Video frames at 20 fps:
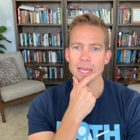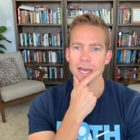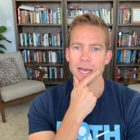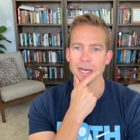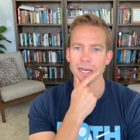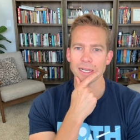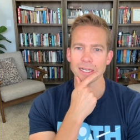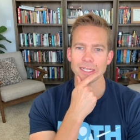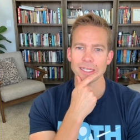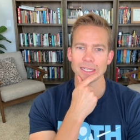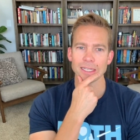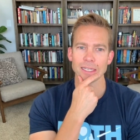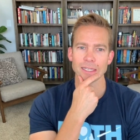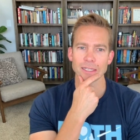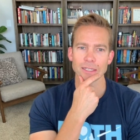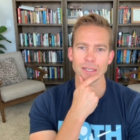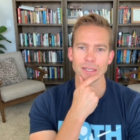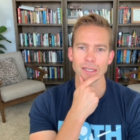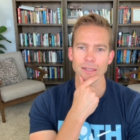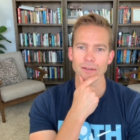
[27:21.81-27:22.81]

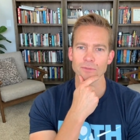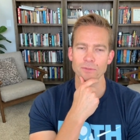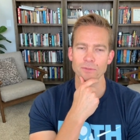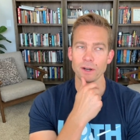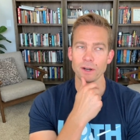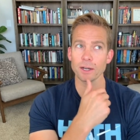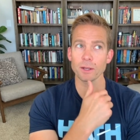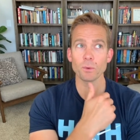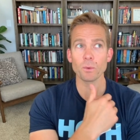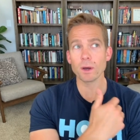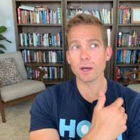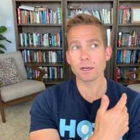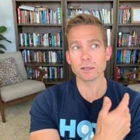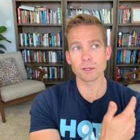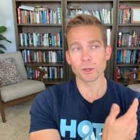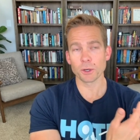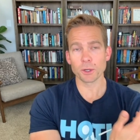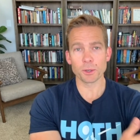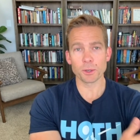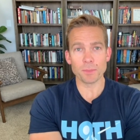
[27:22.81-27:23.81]
It very well
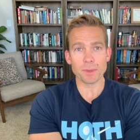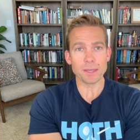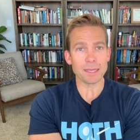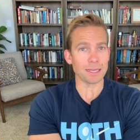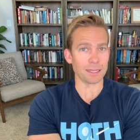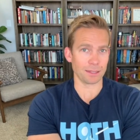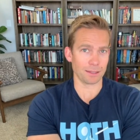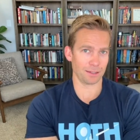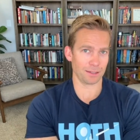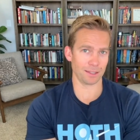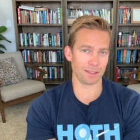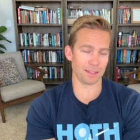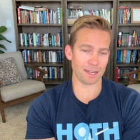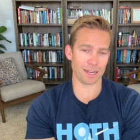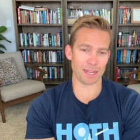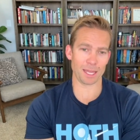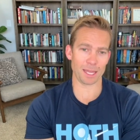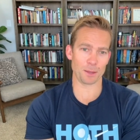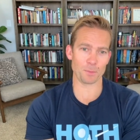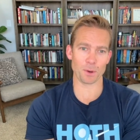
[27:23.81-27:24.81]
could be in the
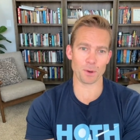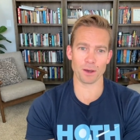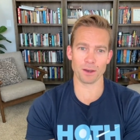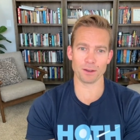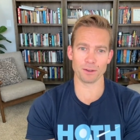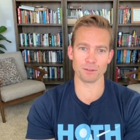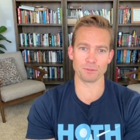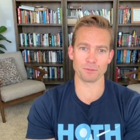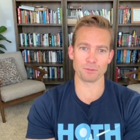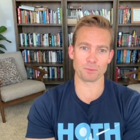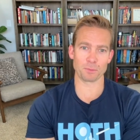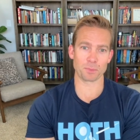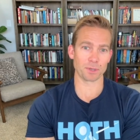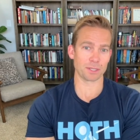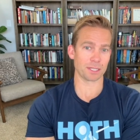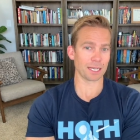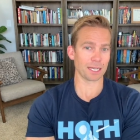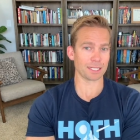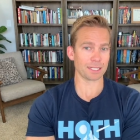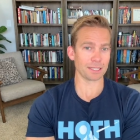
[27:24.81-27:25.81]
name of
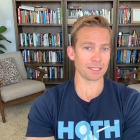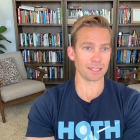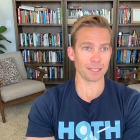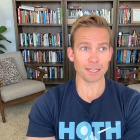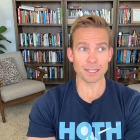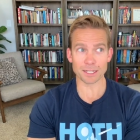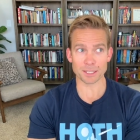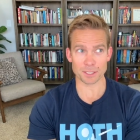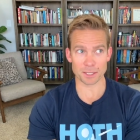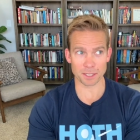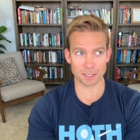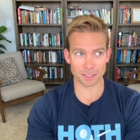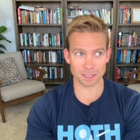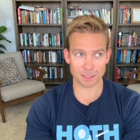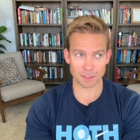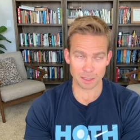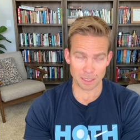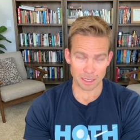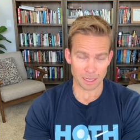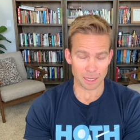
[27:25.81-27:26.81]
protecting the
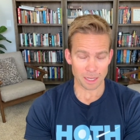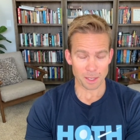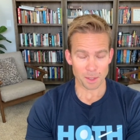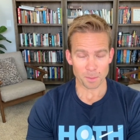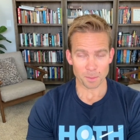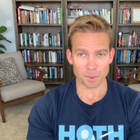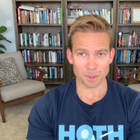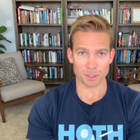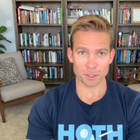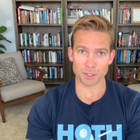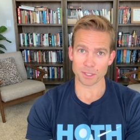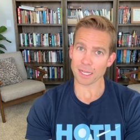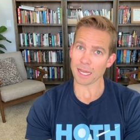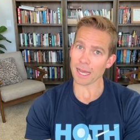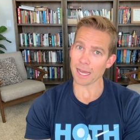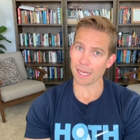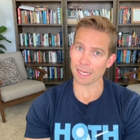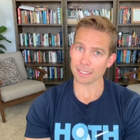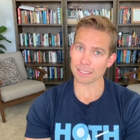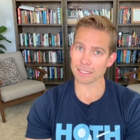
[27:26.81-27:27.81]
innocent, but your
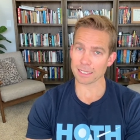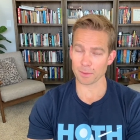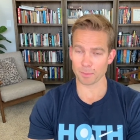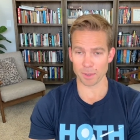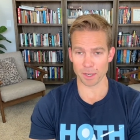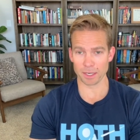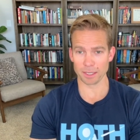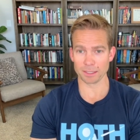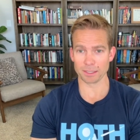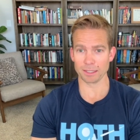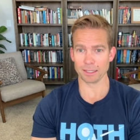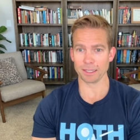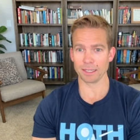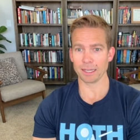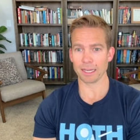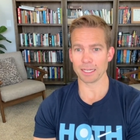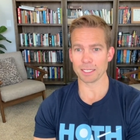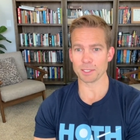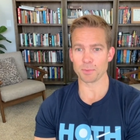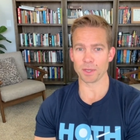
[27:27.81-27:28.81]
task, apparently,
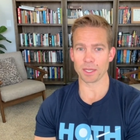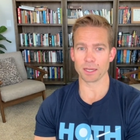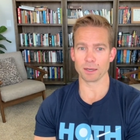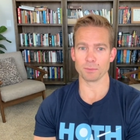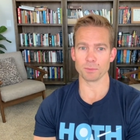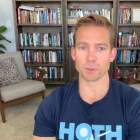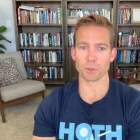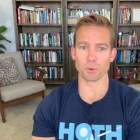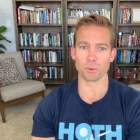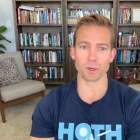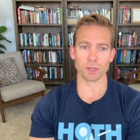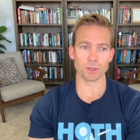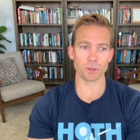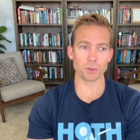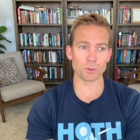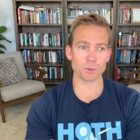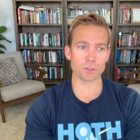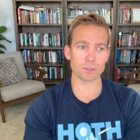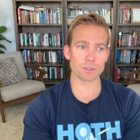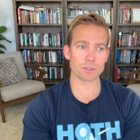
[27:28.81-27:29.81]
has become to
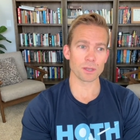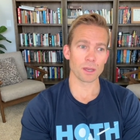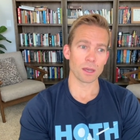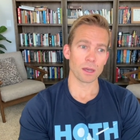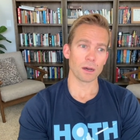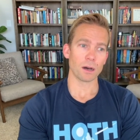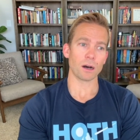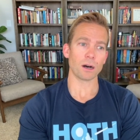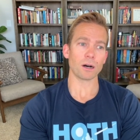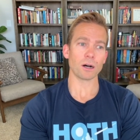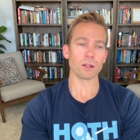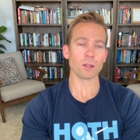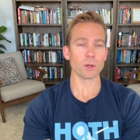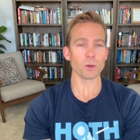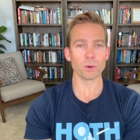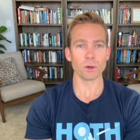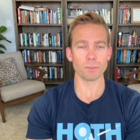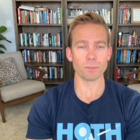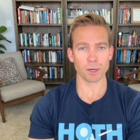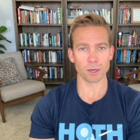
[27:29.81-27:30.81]
reduce all
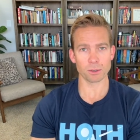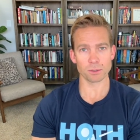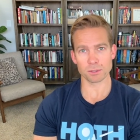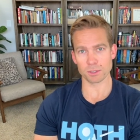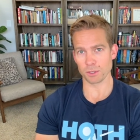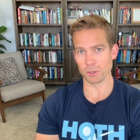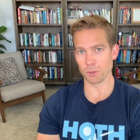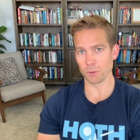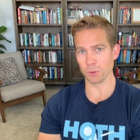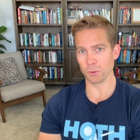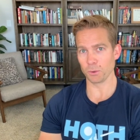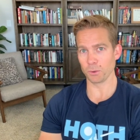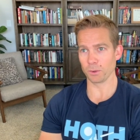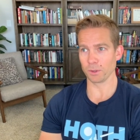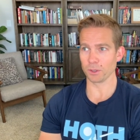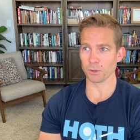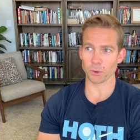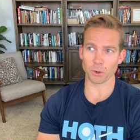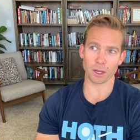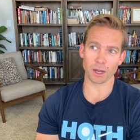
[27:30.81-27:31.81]
who oppose you,
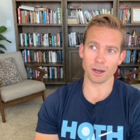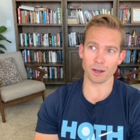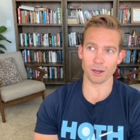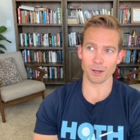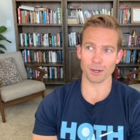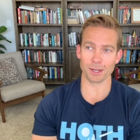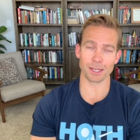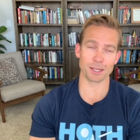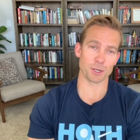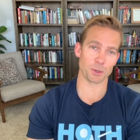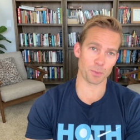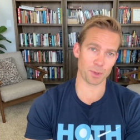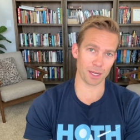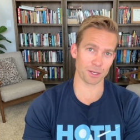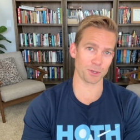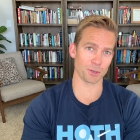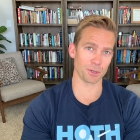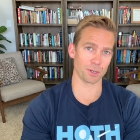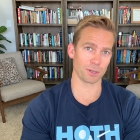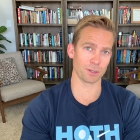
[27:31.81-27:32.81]
your god, and your
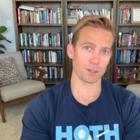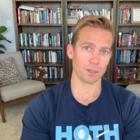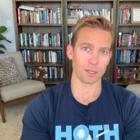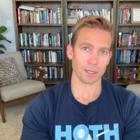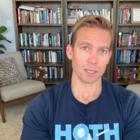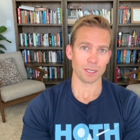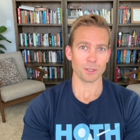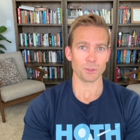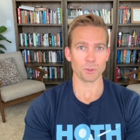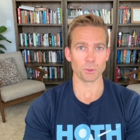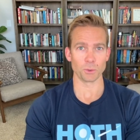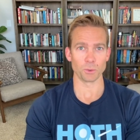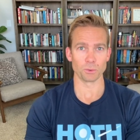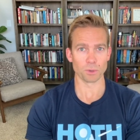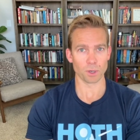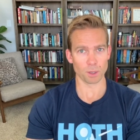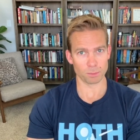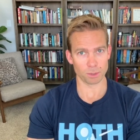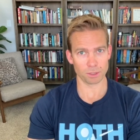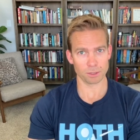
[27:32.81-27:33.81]
patron to
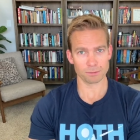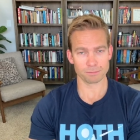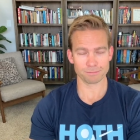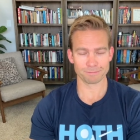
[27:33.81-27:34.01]
rubble.